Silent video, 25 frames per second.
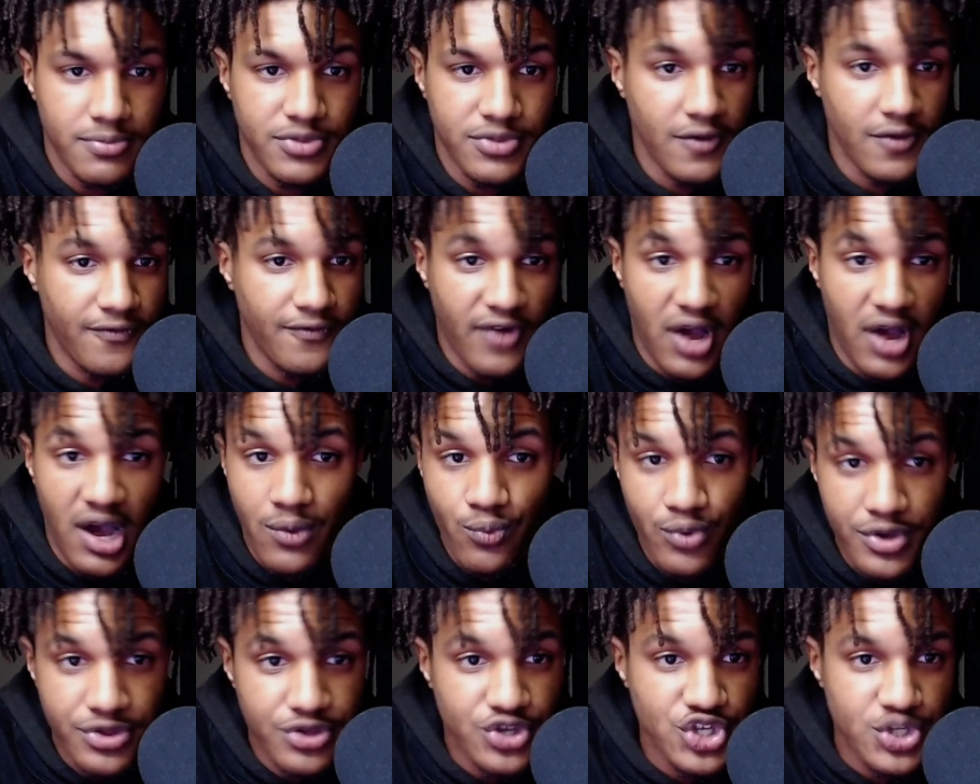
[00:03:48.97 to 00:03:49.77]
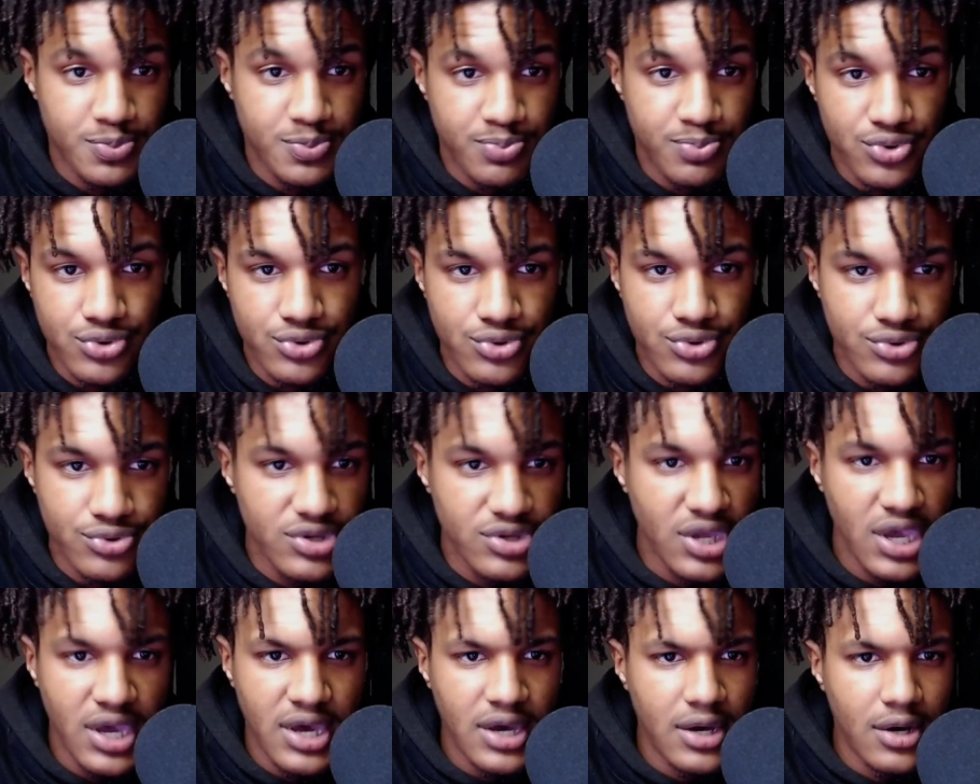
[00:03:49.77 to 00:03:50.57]
Devon Witherspoon
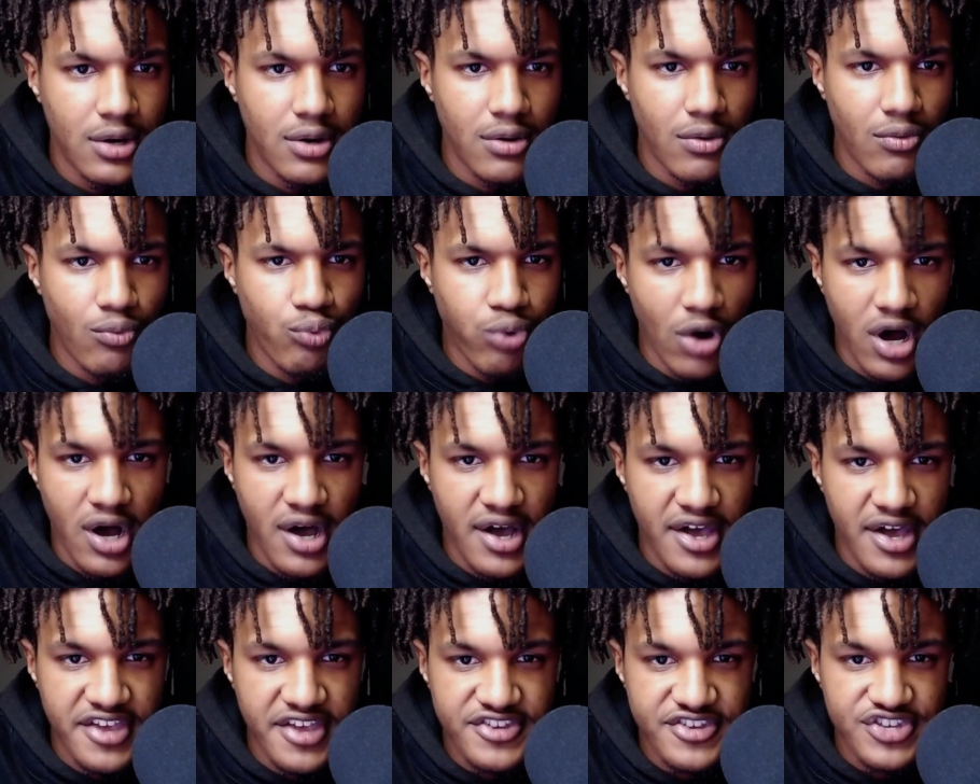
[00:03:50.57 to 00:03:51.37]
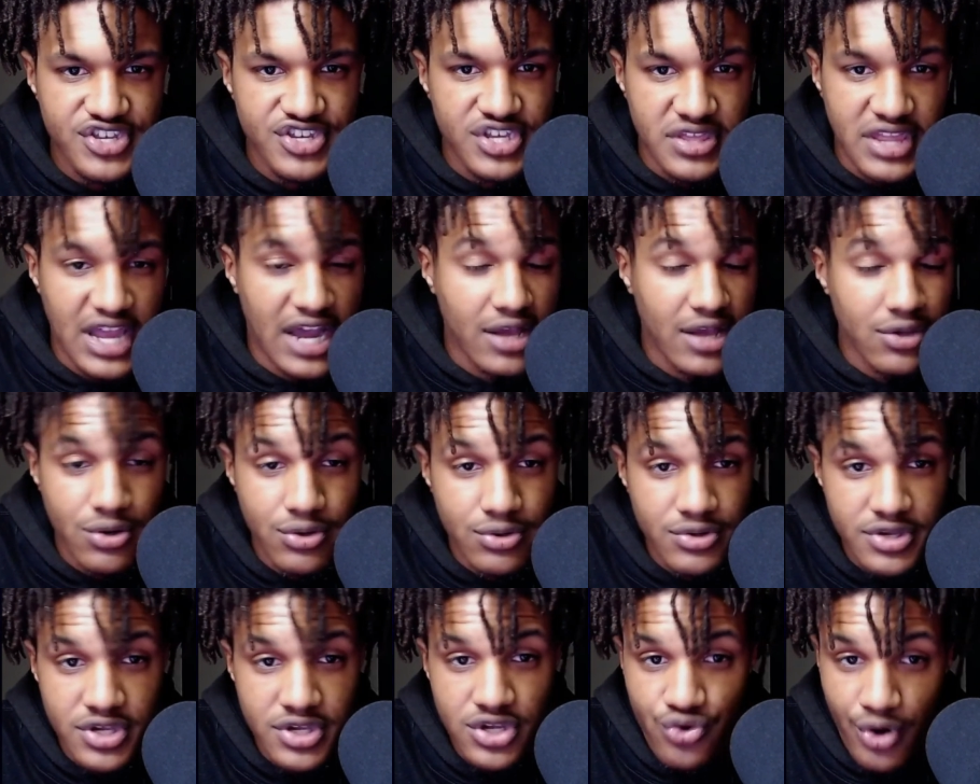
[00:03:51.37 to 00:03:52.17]
was not
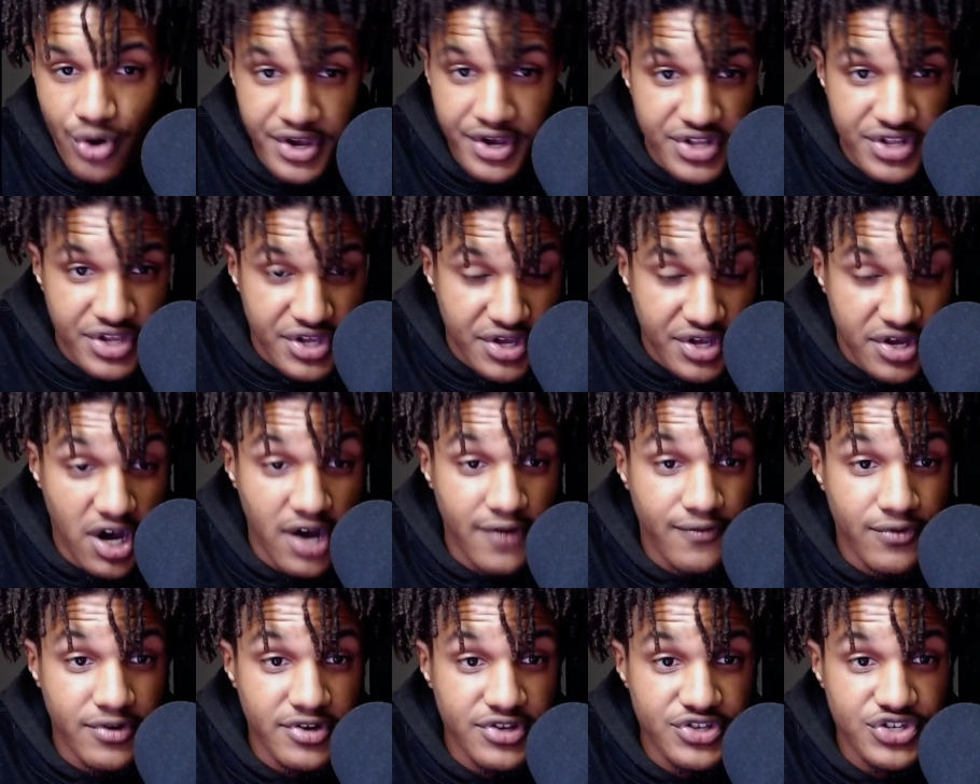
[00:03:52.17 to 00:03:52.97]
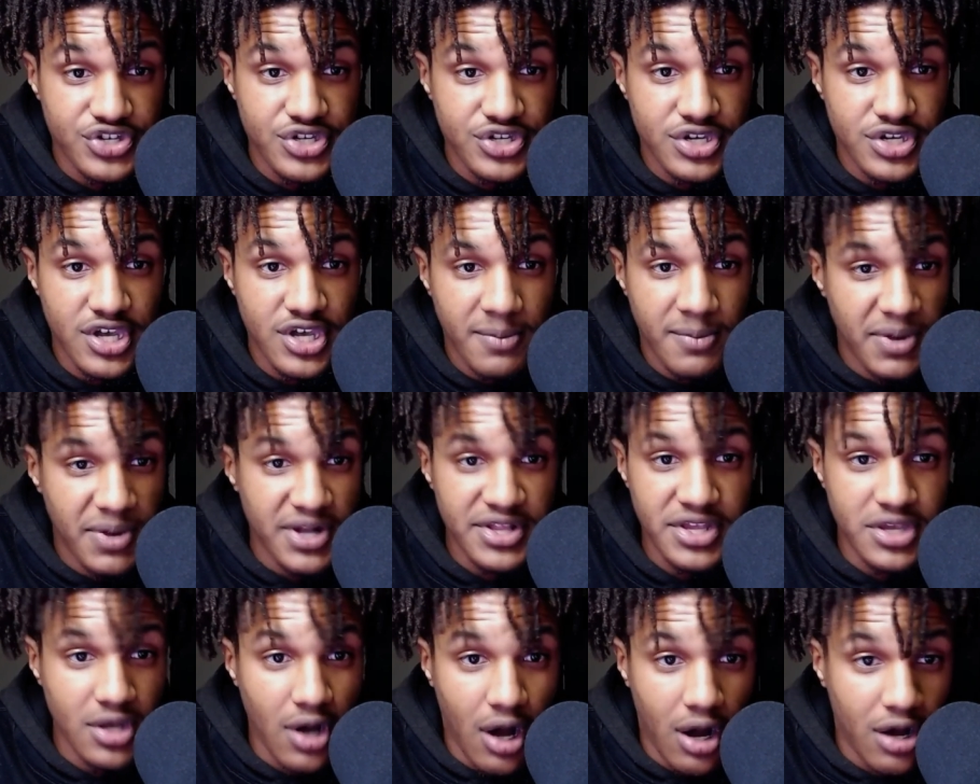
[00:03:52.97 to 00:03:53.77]
only great in coverage, but
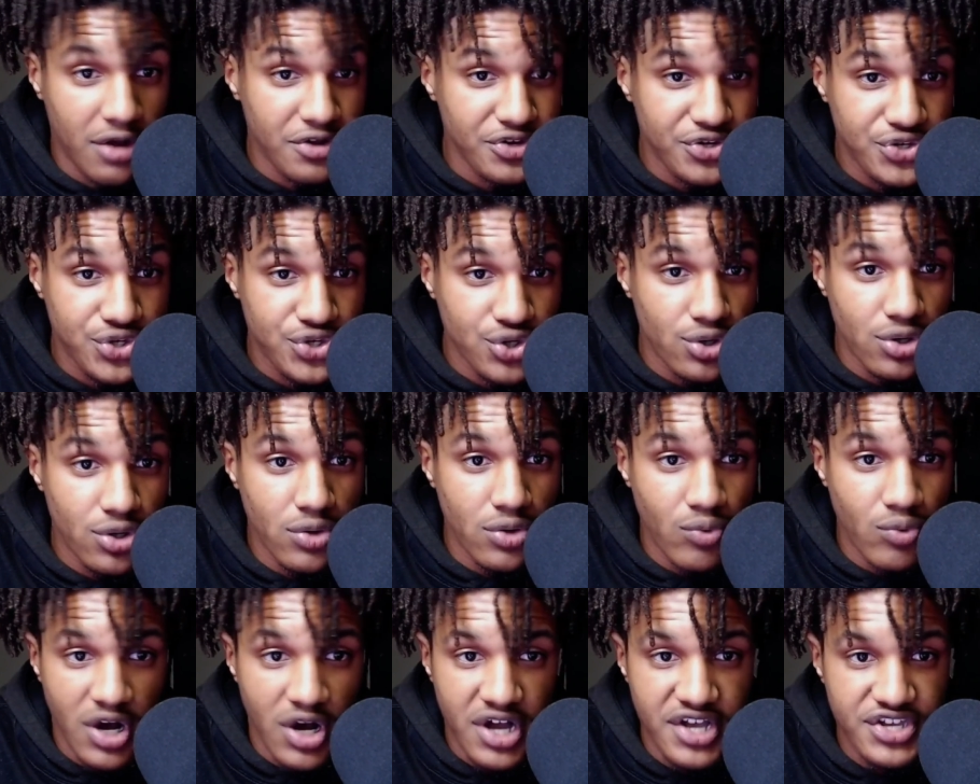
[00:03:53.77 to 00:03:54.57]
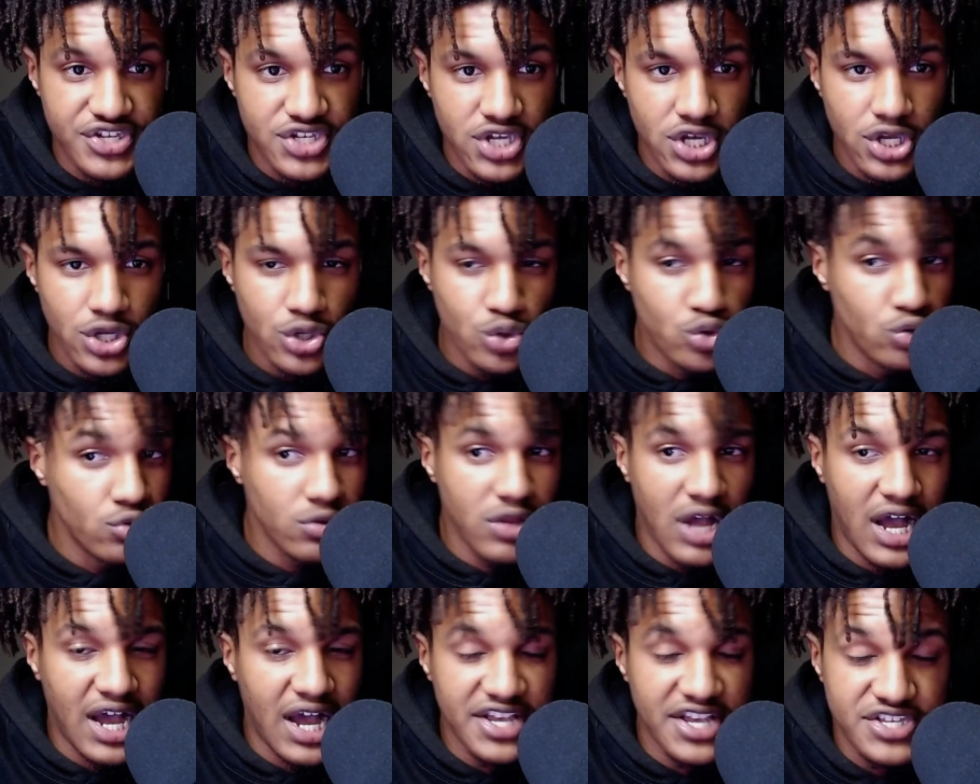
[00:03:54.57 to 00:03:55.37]
he also was
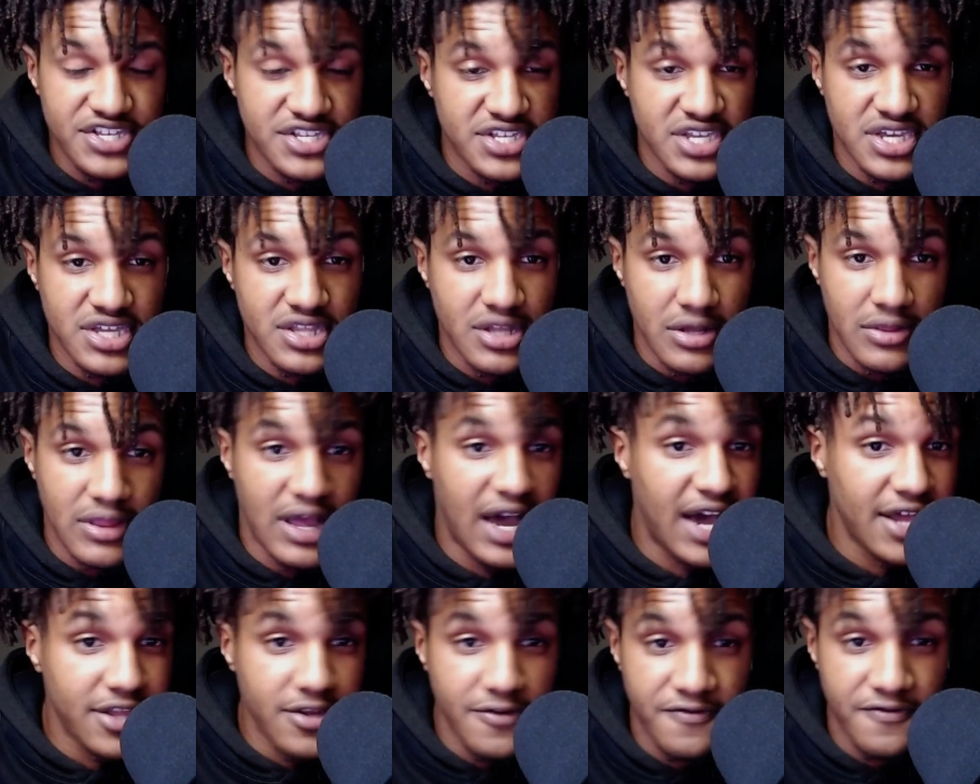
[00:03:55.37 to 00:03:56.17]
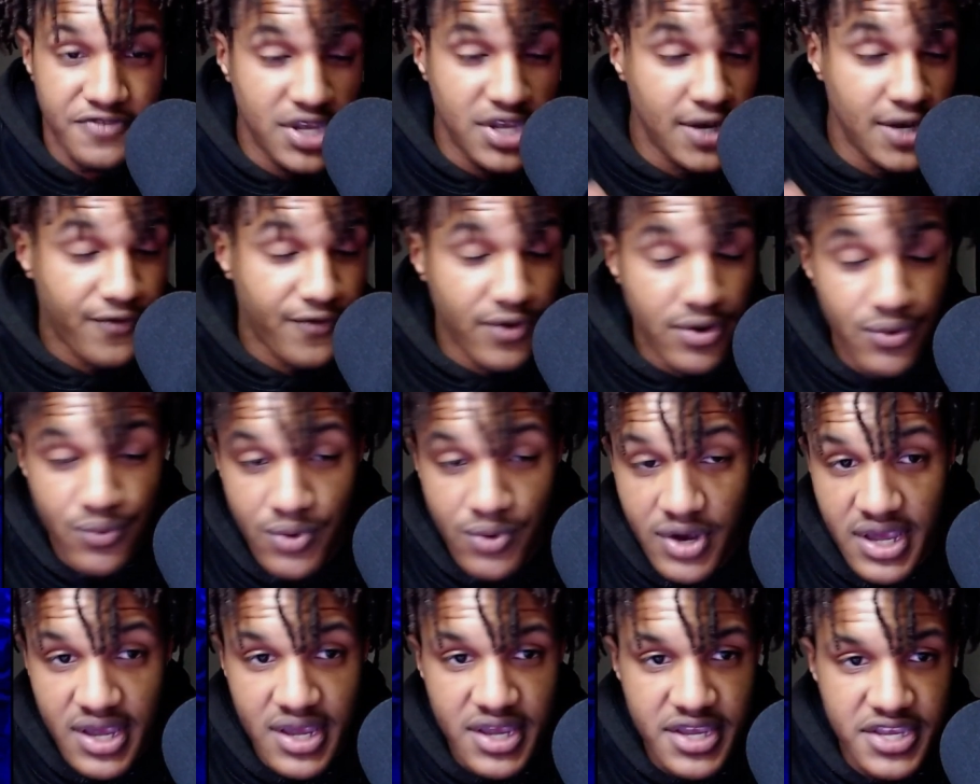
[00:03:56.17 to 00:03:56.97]
utilized in a lot of different
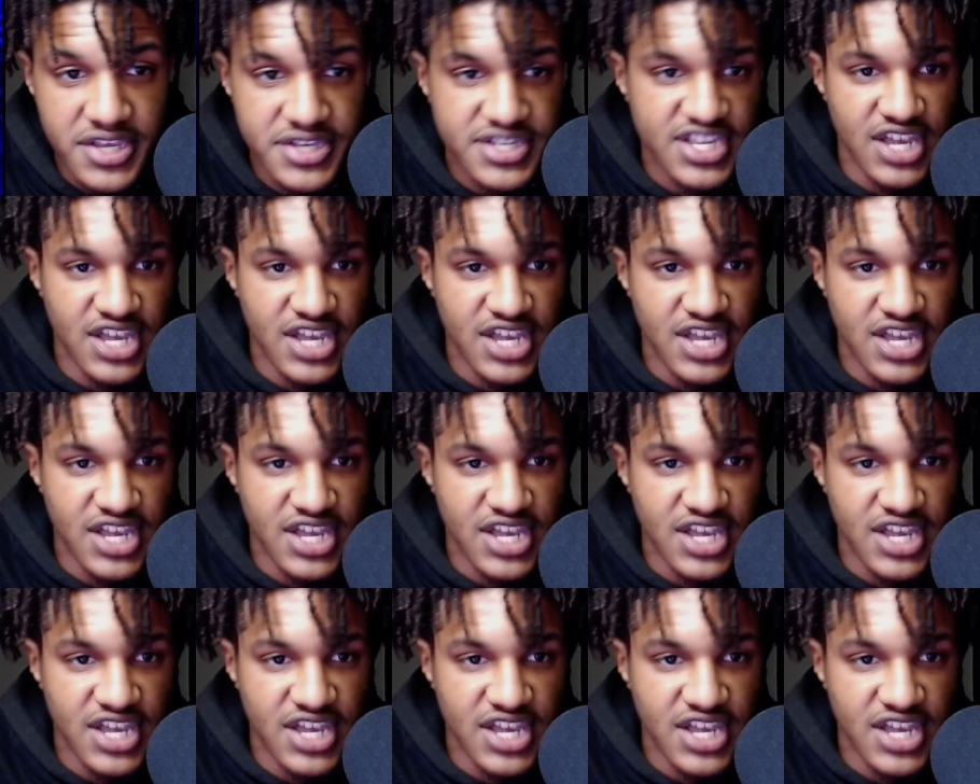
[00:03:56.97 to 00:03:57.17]
ways.